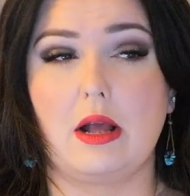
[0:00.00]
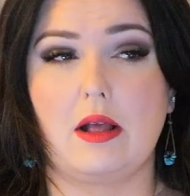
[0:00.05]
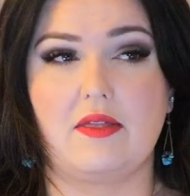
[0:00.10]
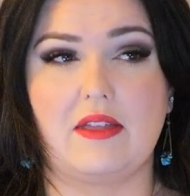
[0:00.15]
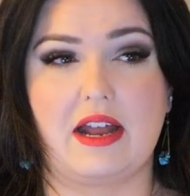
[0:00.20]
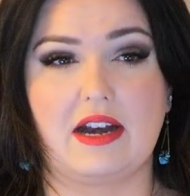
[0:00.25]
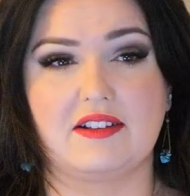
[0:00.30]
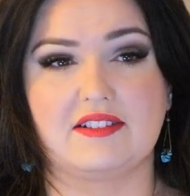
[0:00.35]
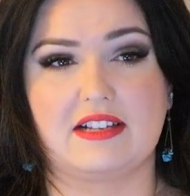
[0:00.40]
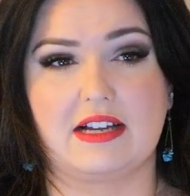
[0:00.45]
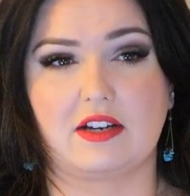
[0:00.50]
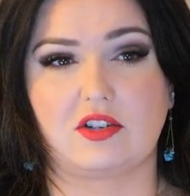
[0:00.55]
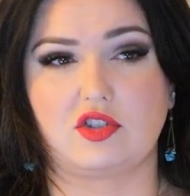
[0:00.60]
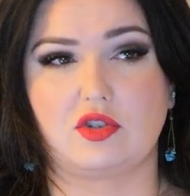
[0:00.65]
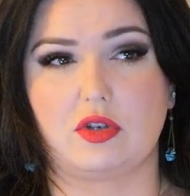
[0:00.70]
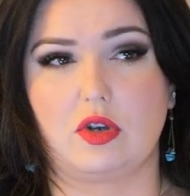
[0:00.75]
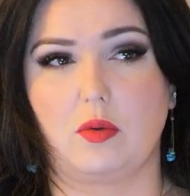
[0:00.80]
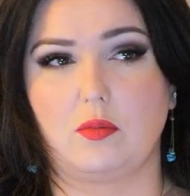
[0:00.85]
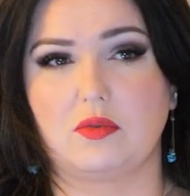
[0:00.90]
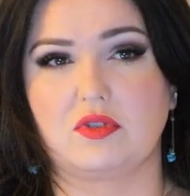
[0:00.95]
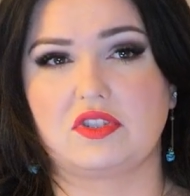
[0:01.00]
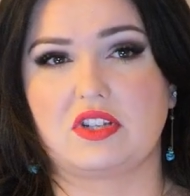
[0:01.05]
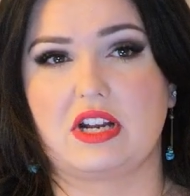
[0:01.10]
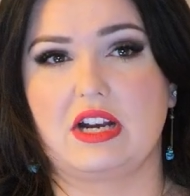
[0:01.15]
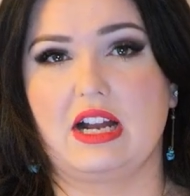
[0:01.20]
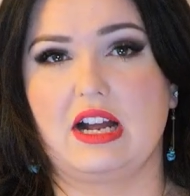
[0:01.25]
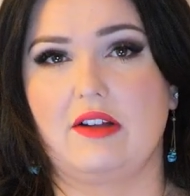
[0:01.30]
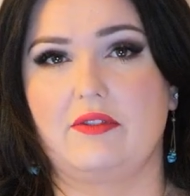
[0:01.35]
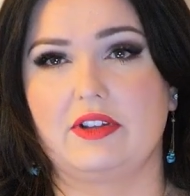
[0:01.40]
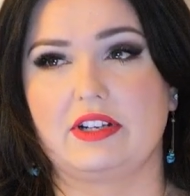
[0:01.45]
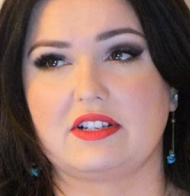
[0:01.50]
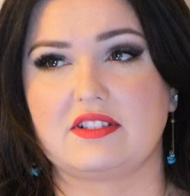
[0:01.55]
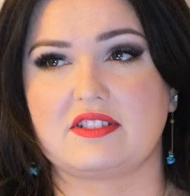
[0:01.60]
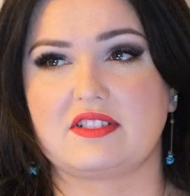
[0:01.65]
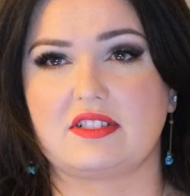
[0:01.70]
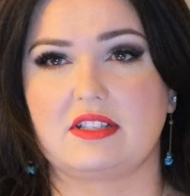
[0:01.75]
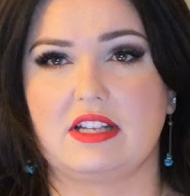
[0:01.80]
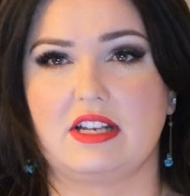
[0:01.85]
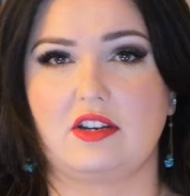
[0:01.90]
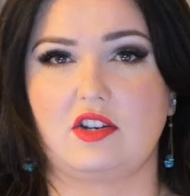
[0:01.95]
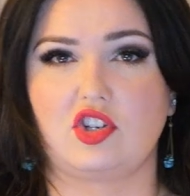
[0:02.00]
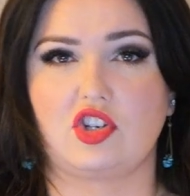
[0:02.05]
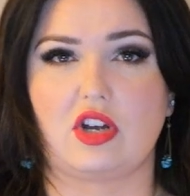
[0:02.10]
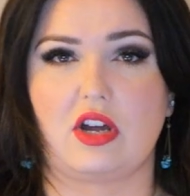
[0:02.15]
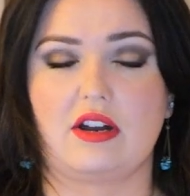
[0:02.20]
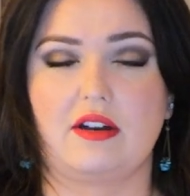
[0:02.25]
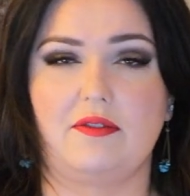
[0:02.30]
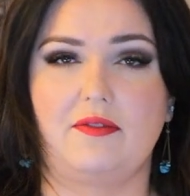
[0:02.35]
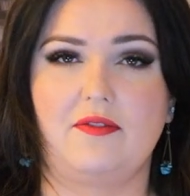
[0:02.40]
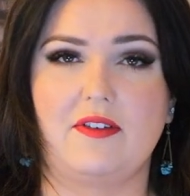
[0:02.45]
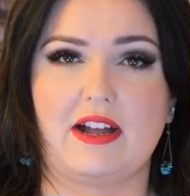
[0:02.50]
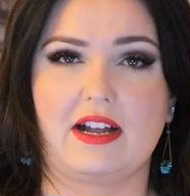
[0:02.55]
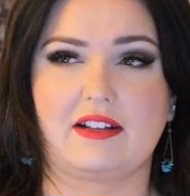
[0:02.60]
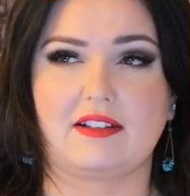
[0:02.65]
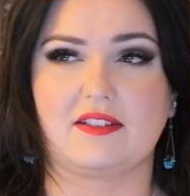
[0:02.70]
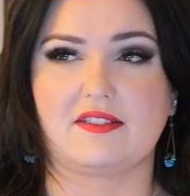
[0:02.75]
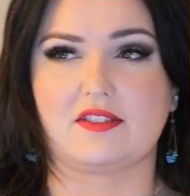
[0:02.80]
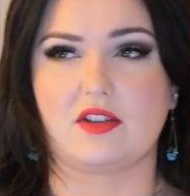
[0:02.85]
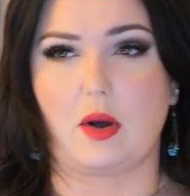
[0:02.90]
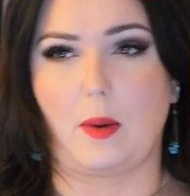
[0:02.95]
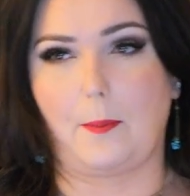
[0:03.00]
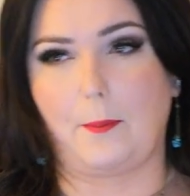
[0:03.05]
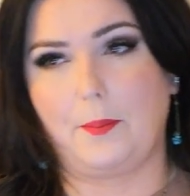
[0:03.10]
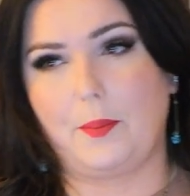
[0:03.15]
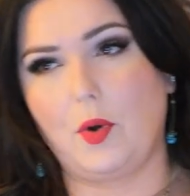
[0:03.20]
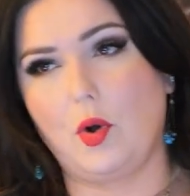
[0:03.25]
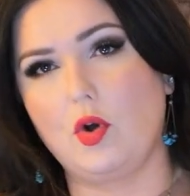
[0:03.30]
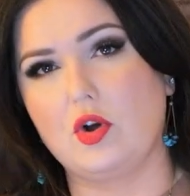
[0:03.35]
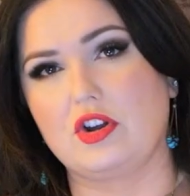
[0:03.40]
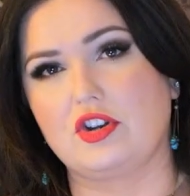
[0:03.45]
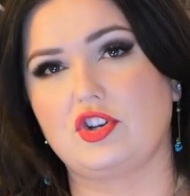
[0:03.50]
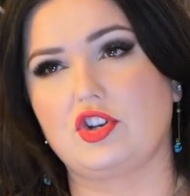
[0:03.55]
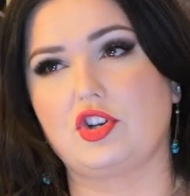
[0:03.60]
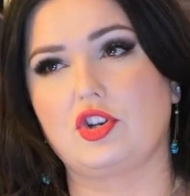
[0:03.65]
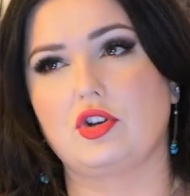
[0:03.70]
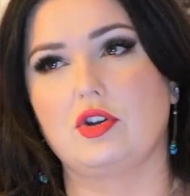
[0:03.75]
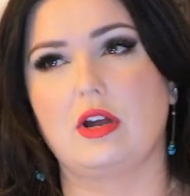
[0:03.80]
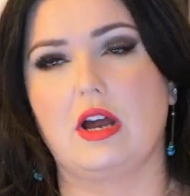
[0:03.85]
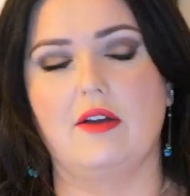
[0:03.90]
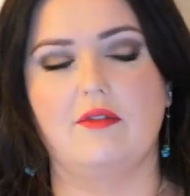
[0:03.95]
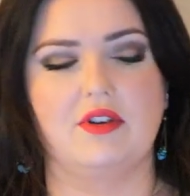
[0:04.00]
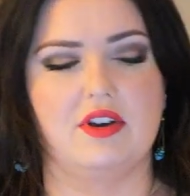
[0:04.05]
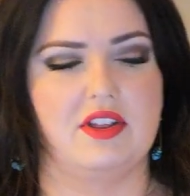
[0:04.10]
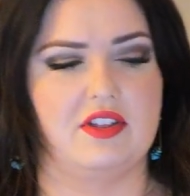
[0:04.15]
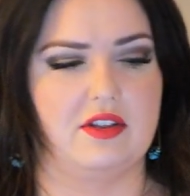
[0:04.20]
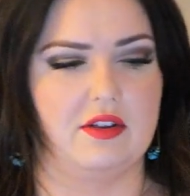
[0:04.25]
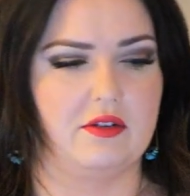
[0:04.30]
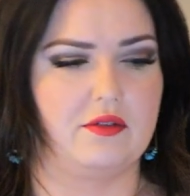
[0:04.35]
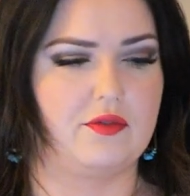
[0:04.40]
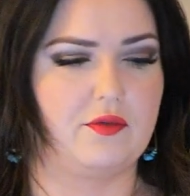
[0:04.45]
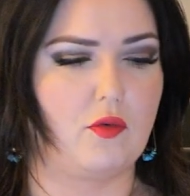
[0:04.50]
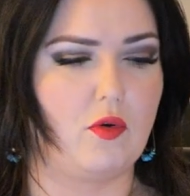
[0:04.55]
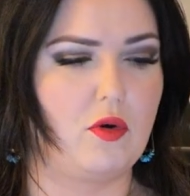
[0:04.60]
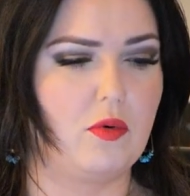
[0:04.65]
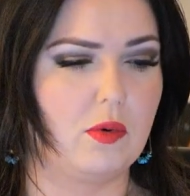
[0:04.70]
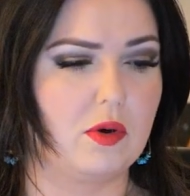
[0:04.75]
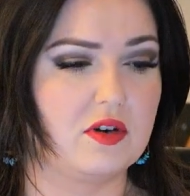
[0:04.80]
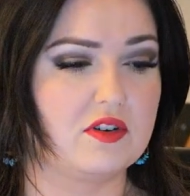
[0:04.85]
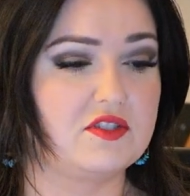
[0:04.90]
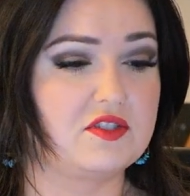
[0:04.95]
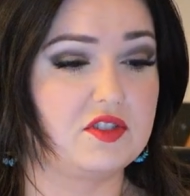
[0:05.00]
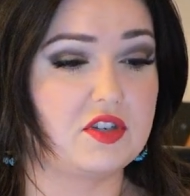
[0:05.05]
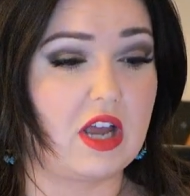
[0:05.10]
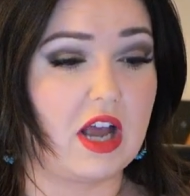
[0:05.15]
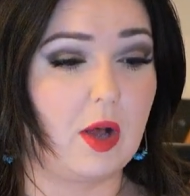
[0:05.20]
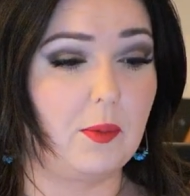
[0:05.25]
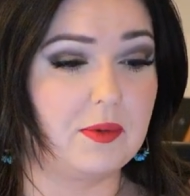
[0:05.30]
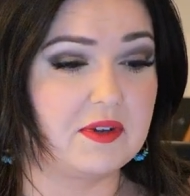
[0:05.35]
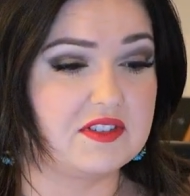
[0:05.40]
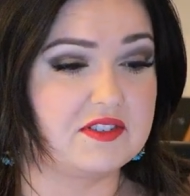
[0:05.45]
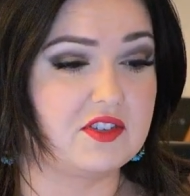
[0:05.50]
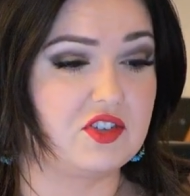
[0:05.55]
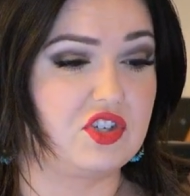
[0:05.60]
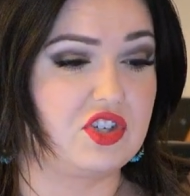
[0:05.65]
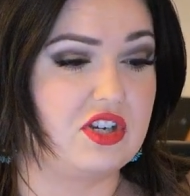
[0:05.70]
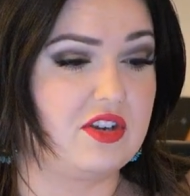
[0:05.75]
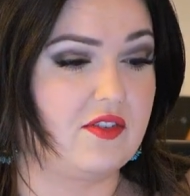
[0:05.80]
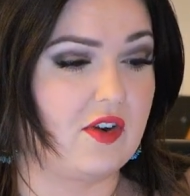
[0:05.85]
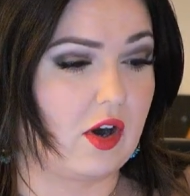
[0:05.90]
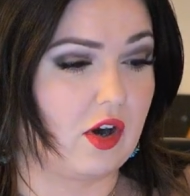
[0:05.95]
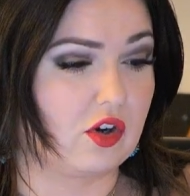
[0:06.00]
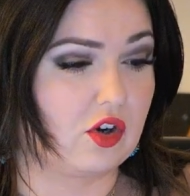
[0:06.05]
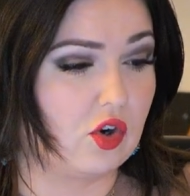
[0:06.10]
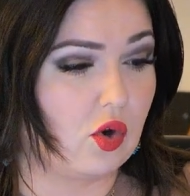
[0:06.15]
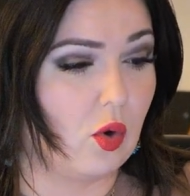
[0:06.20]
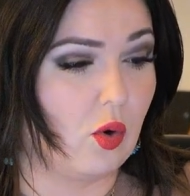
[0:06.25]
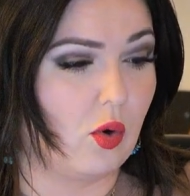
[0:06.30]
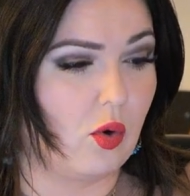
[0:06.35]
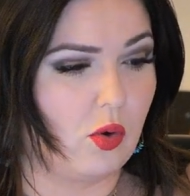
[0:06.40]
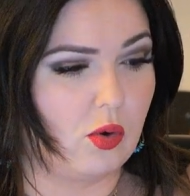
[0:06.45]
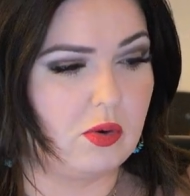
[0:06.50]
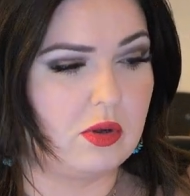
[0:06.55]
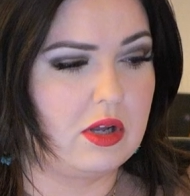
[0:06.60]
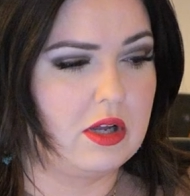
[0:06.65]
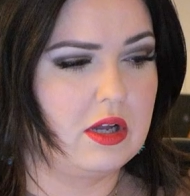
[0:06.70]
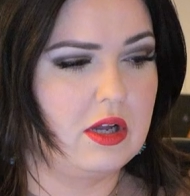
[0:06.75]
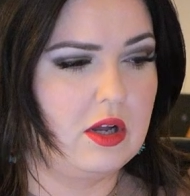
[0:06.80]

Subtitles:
that is actually almost going to have like a slingshot effect that's going to push everything forward to help us achieve our goal.